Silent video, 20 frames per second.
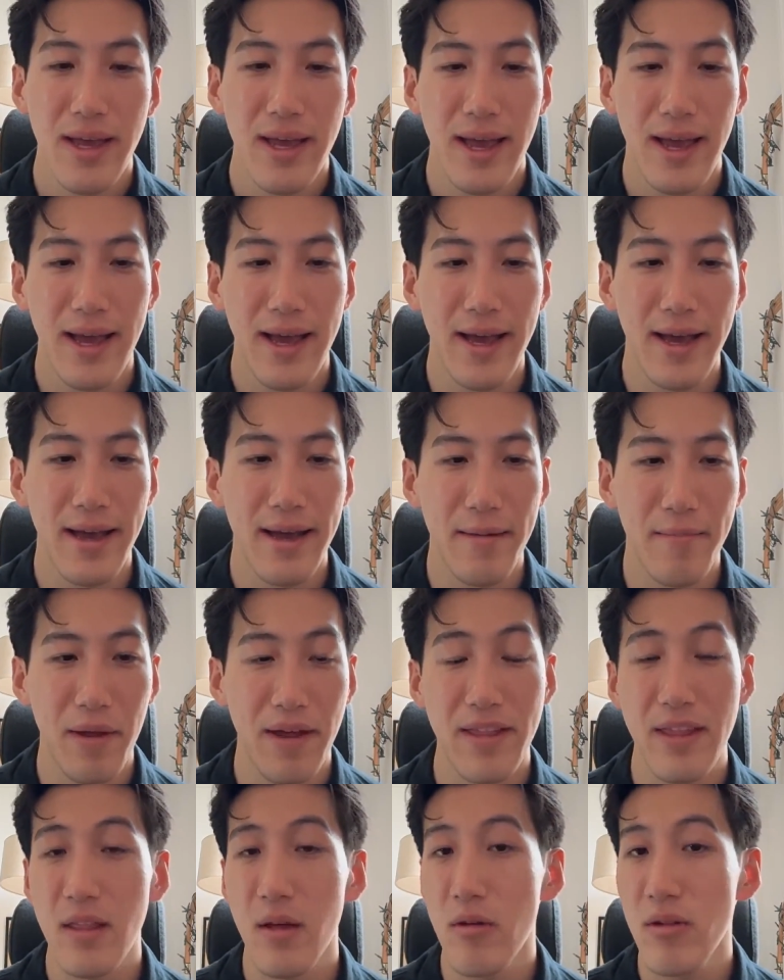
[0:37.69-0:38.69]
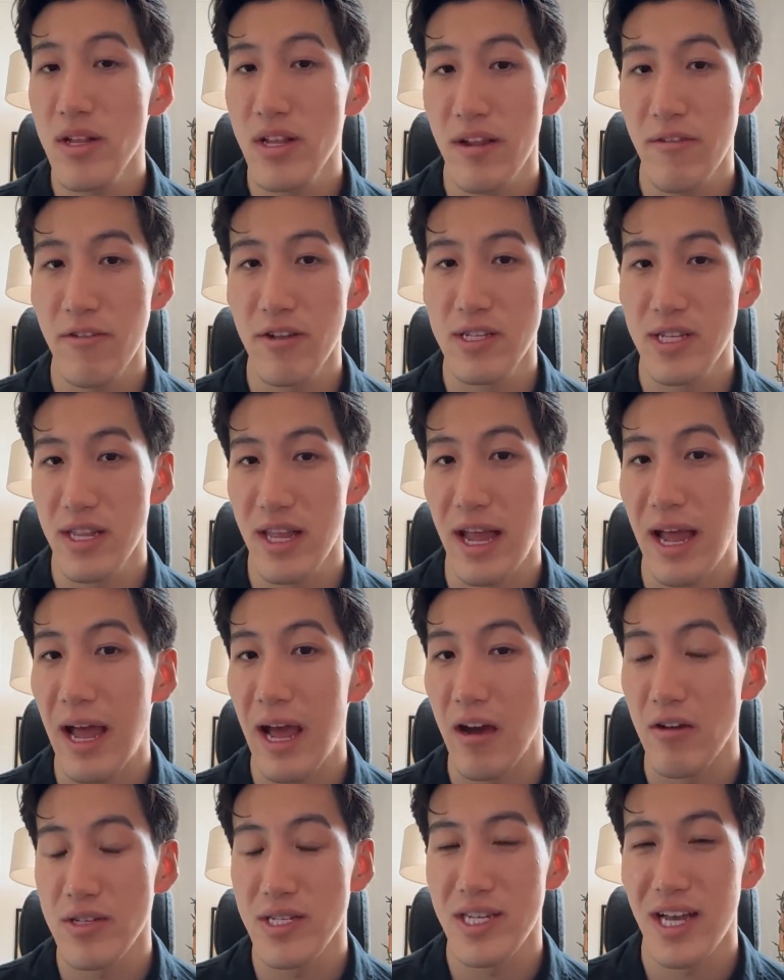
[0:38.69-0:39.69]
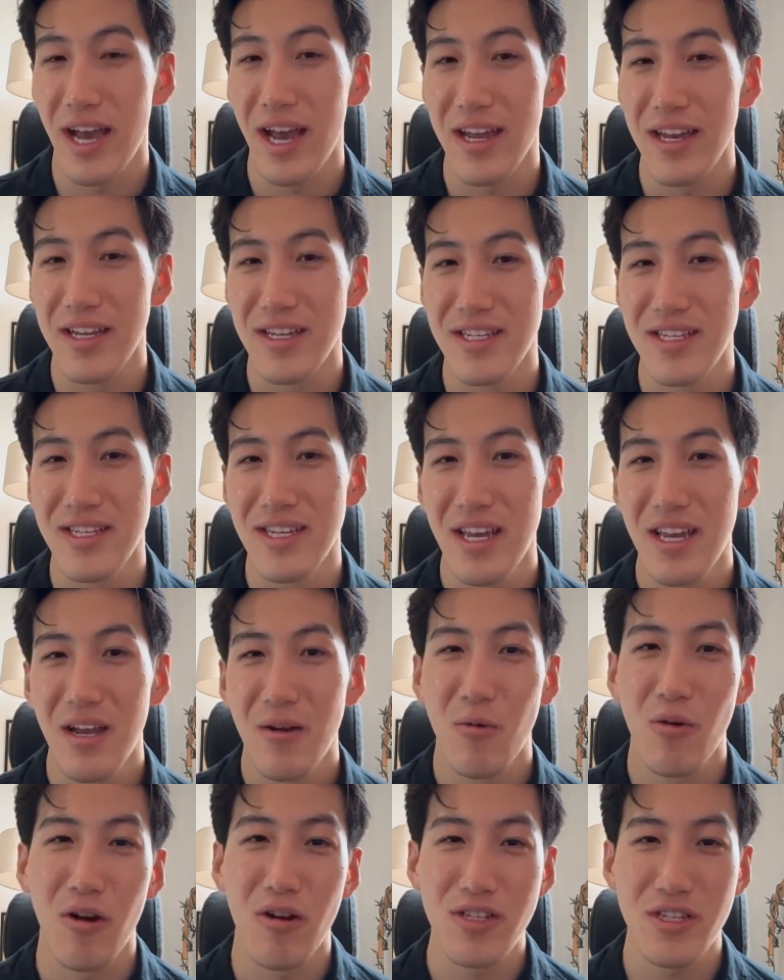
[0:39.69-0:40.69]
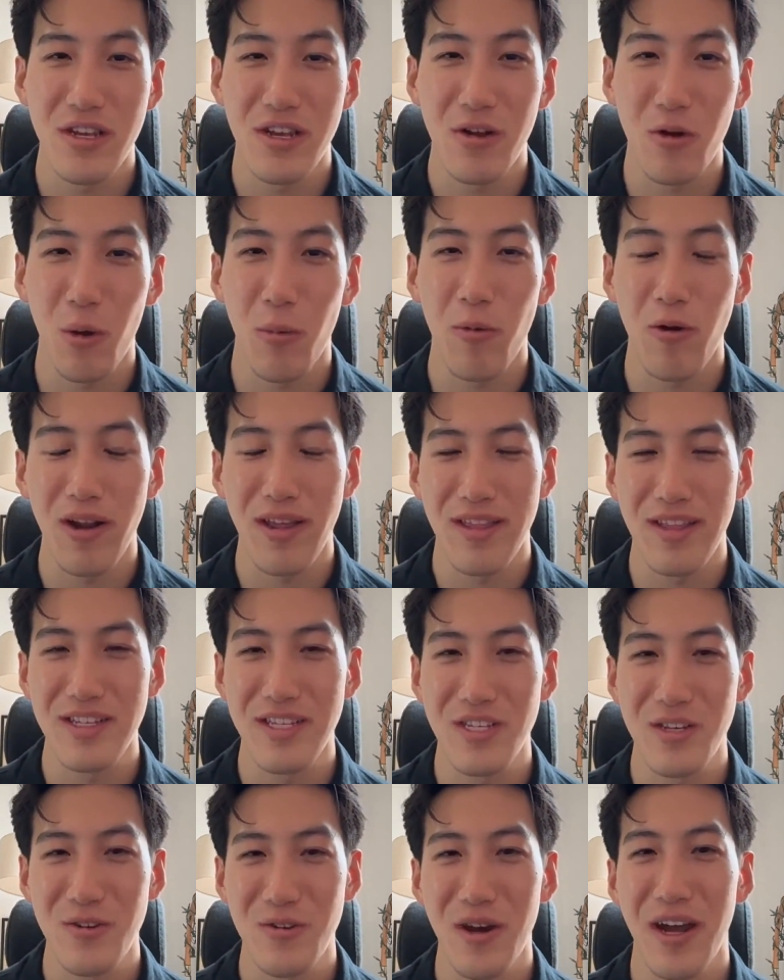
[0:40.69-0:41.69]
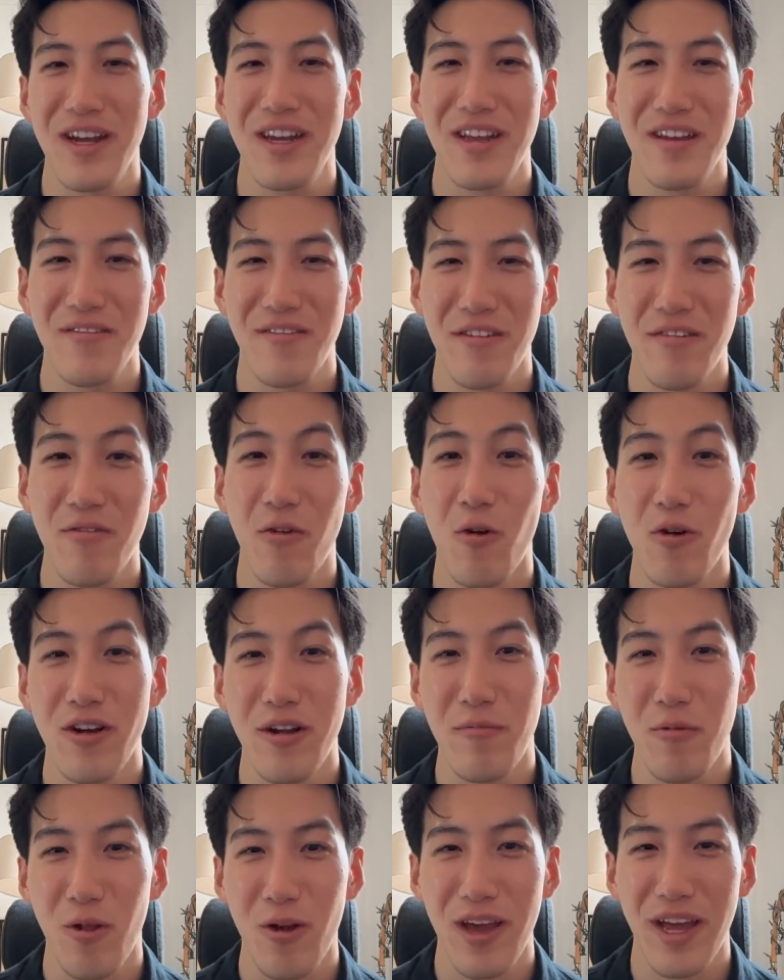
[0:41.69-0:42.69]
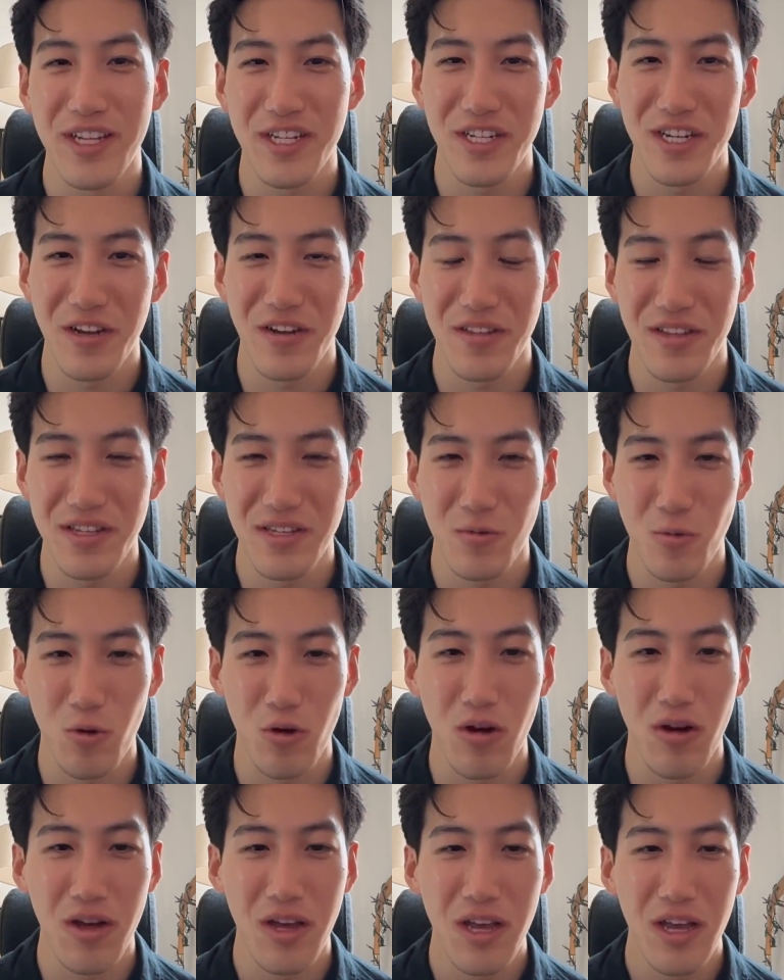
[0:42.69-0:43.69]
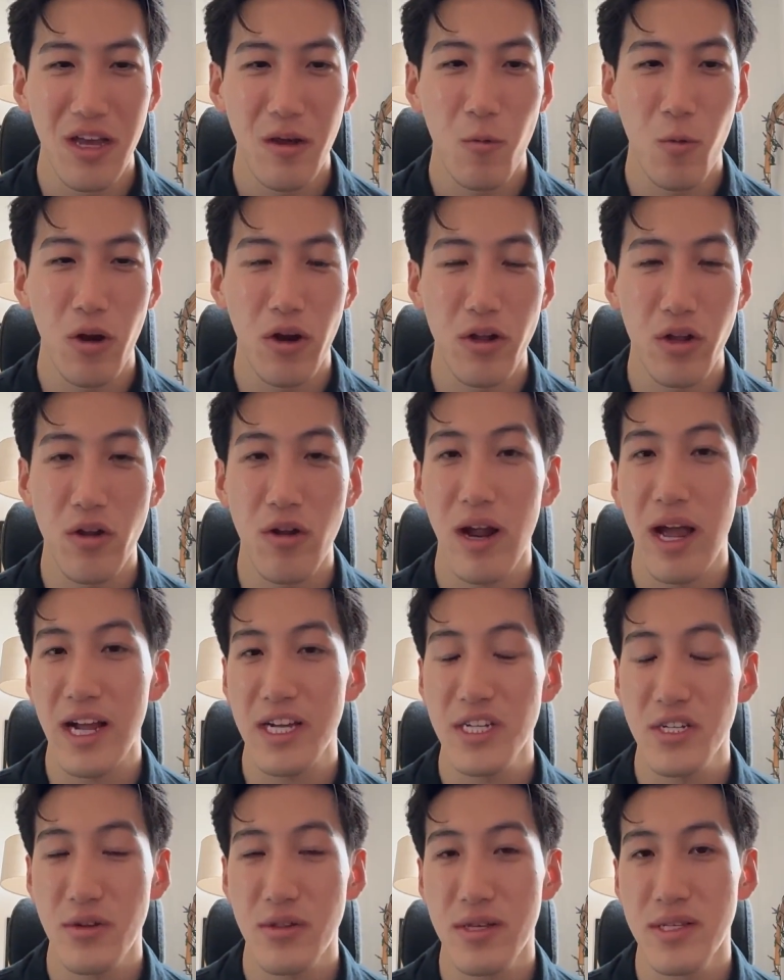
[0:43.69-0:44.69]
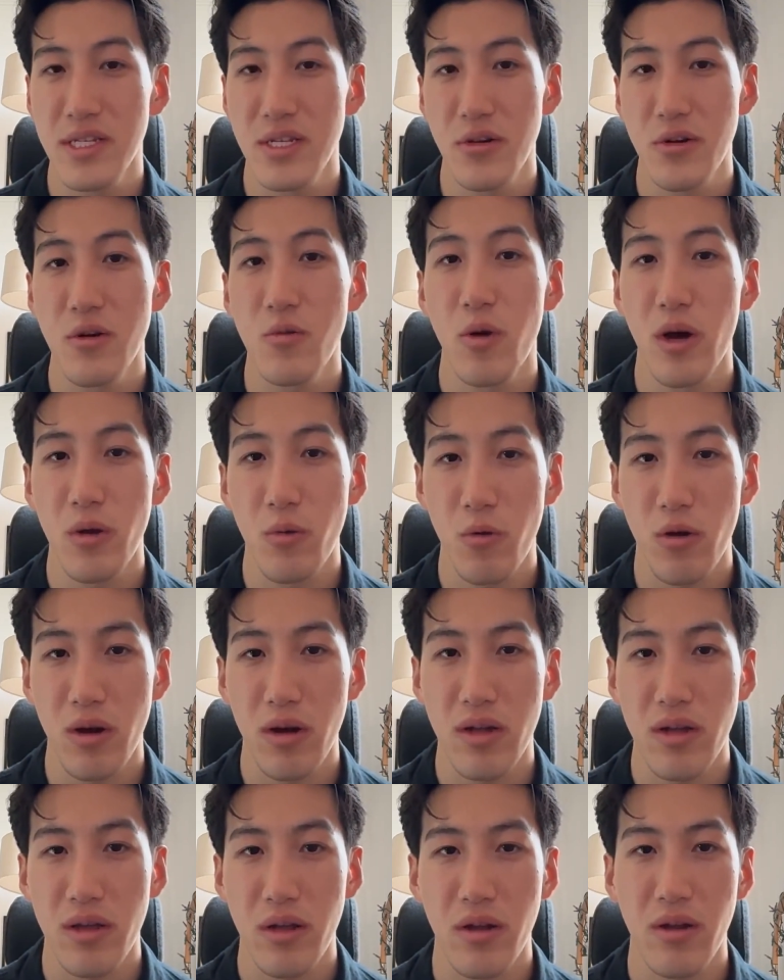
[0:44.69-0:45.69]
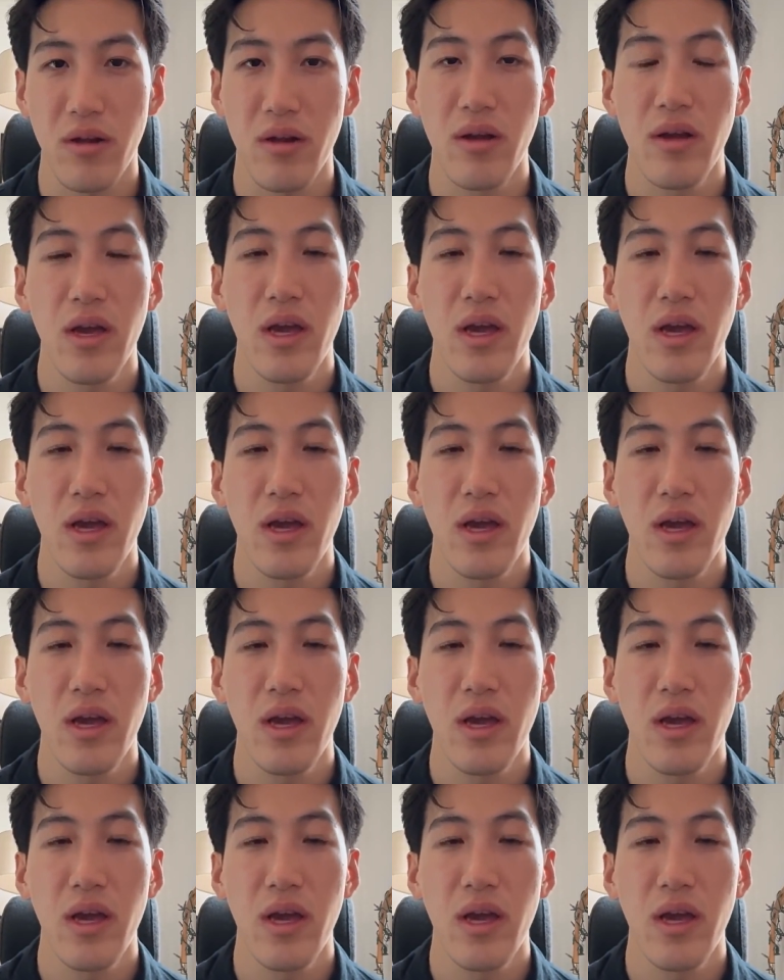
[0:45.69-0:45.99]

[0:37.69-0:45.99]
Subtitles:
I think the only difference on that how side is we're also incorporating this new idea of a forward deploy engineer in this role, where you're actually doing the 0 to 1 work. You're